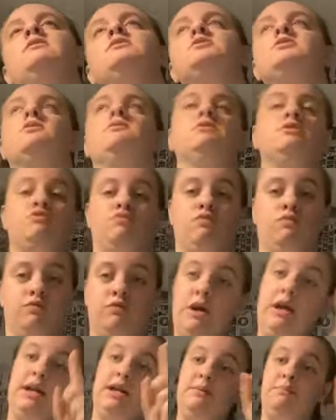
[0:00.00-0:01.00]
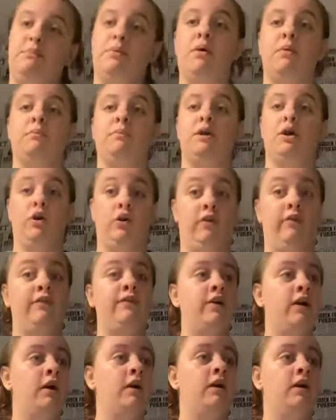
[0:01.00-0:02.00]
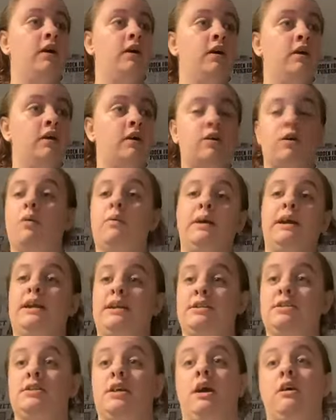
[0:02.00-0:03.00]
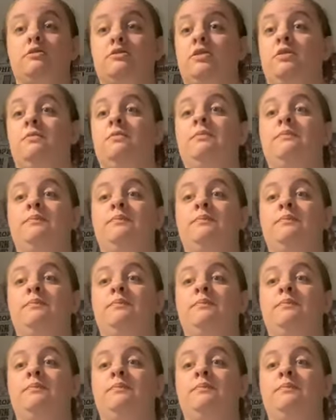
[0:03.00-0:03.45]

So it's really put me off going into Darkdawn.